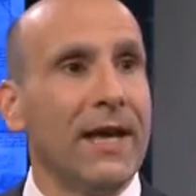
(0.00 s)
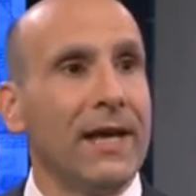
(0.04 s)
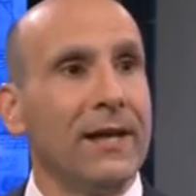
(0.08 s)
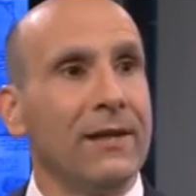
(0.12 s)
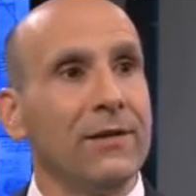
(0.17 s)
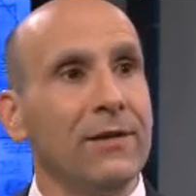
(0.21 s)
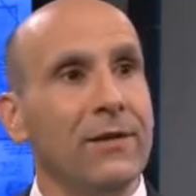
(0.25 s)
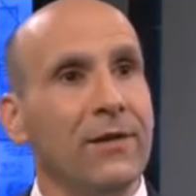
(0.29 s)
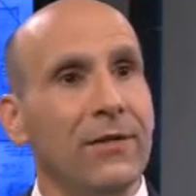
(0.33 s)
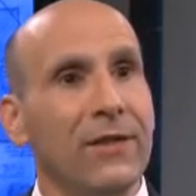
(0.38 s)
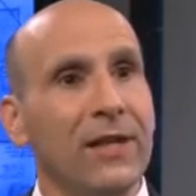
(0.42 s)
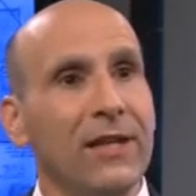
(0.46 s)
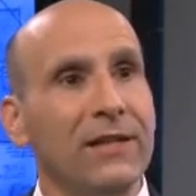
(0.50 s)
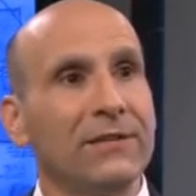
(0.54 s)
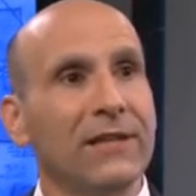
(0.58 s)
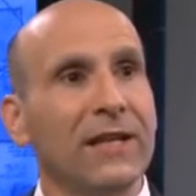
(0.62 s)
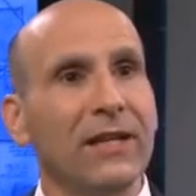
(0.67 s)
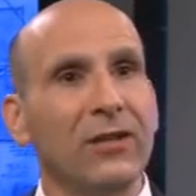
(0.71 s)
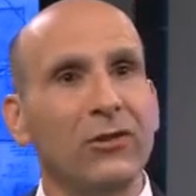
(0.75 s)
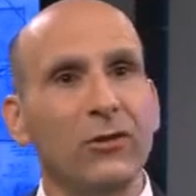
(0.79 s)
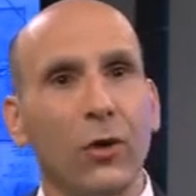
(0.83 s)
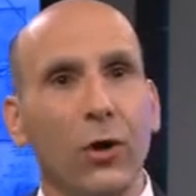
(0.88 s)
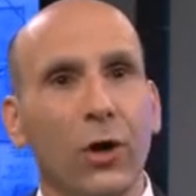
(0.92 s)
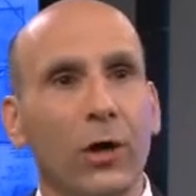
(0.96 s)
And
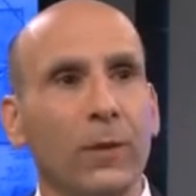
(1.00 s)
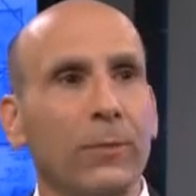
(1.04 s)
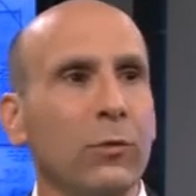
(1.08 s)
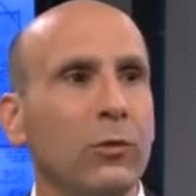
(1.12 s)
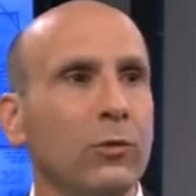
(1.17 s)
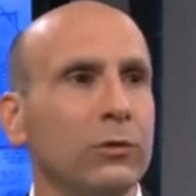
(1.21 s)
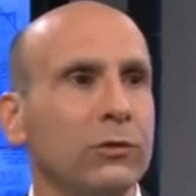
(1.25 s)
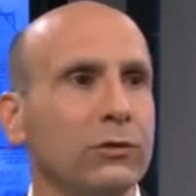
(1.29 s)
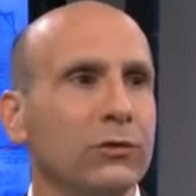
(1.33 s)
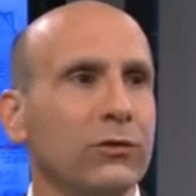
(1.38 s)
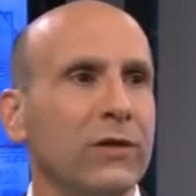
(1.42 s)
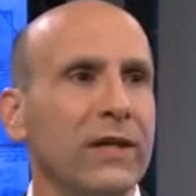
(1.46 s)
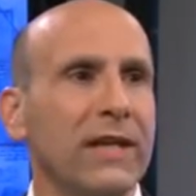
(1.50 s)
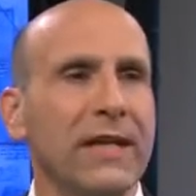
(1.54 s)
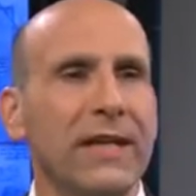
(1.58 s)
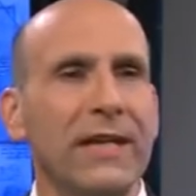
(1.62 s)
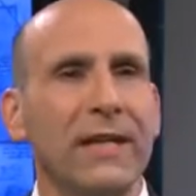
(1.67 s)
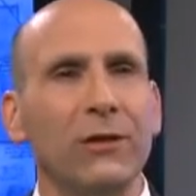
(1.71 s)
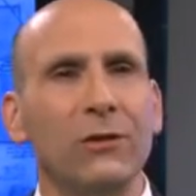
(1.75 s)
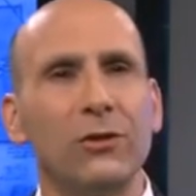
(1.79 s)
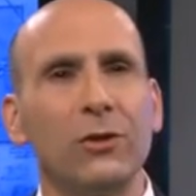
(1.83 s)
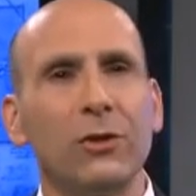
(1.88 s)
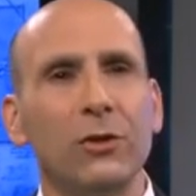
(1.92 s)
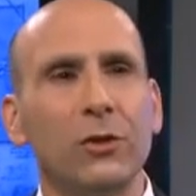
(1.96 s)
things like dark pool
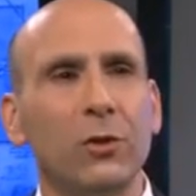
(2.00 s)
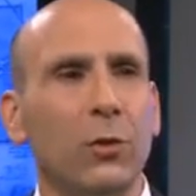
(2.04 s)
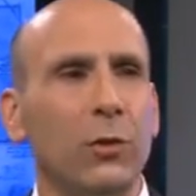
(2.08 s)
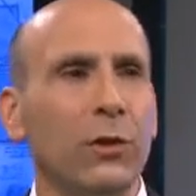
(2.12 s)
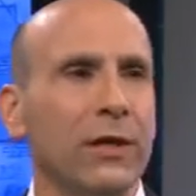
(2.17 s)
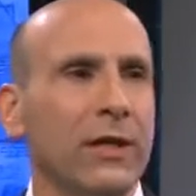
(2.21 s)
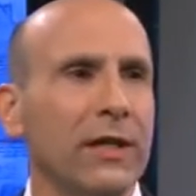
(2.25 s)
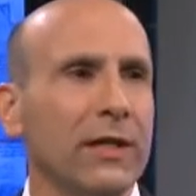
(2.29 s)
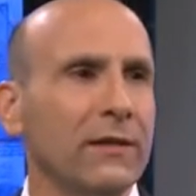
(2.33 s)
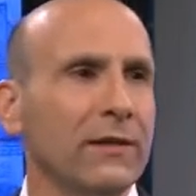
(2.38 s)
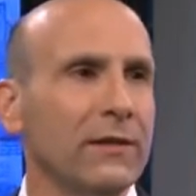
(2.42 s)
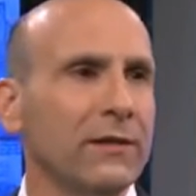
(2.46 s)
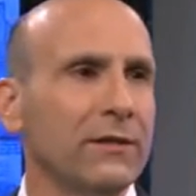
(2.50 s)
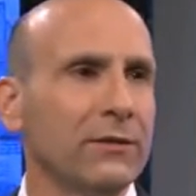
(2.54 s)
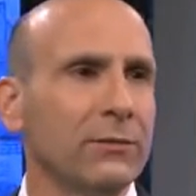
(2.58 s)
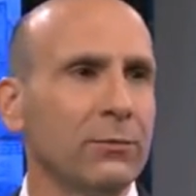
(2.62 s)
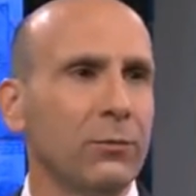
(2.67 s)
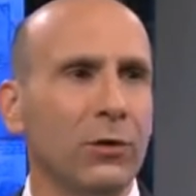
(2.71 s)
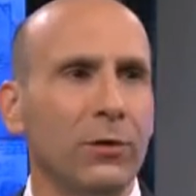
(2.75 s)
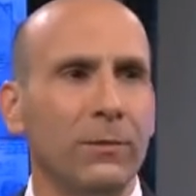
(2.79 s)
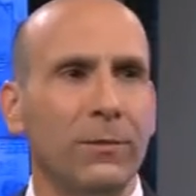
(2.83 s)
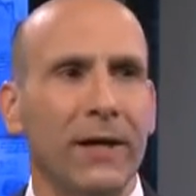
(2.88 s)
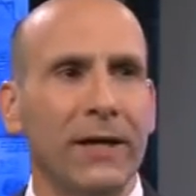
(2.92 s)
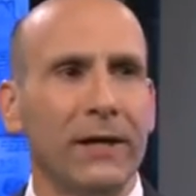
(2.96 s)
trading, shorting these
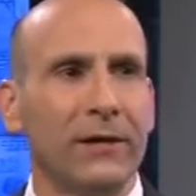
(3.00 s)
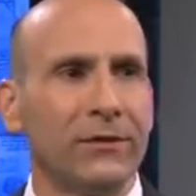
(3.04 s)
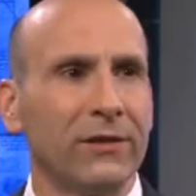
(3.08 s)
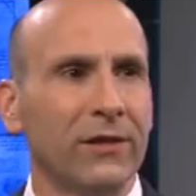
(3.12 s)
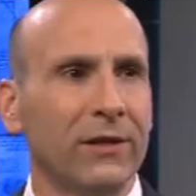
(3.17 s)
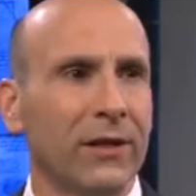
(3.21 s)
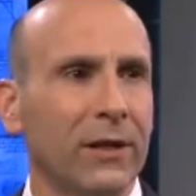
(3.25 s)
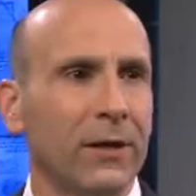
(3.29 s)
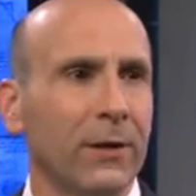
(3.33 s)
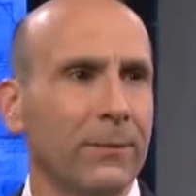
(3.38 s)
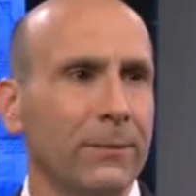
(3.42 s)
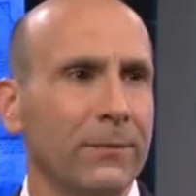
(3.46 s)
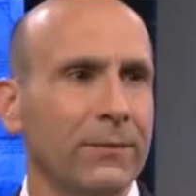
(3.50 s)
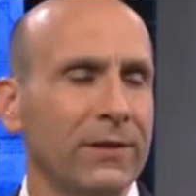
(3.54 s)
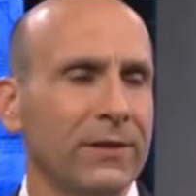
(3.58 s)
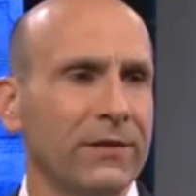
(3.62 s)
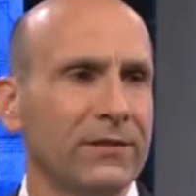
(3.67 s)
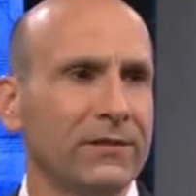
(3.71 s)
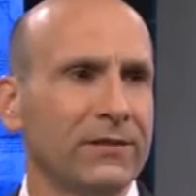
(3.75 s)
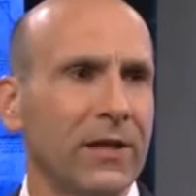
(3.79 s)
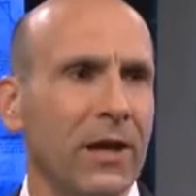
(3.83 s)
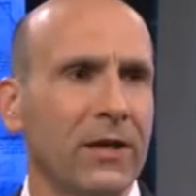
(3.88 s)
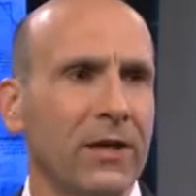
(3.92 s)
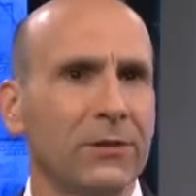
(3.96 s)
small biotech
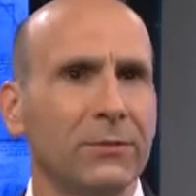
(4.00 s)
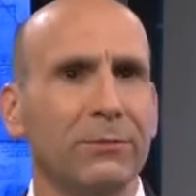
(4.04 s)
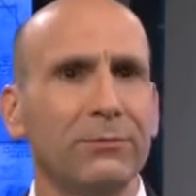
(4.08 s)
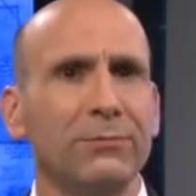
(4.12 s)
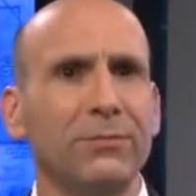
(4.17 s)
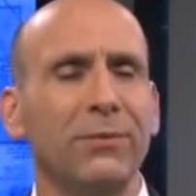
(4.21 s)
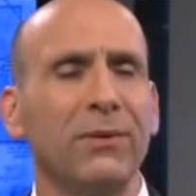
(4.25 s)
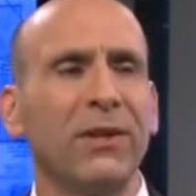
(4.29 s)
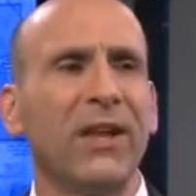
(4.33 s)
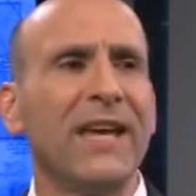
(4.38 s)
company stocks,